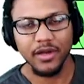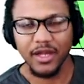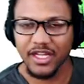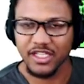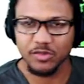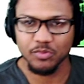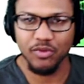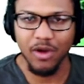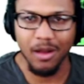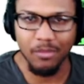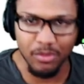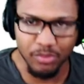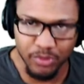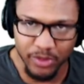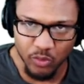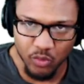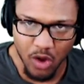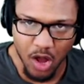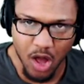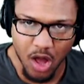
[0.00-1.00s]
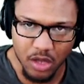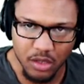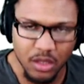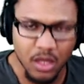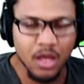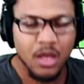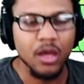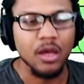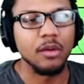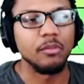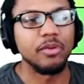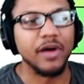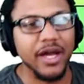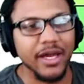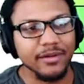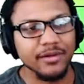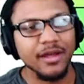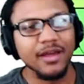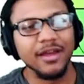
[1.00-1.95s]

It's probably wrong, but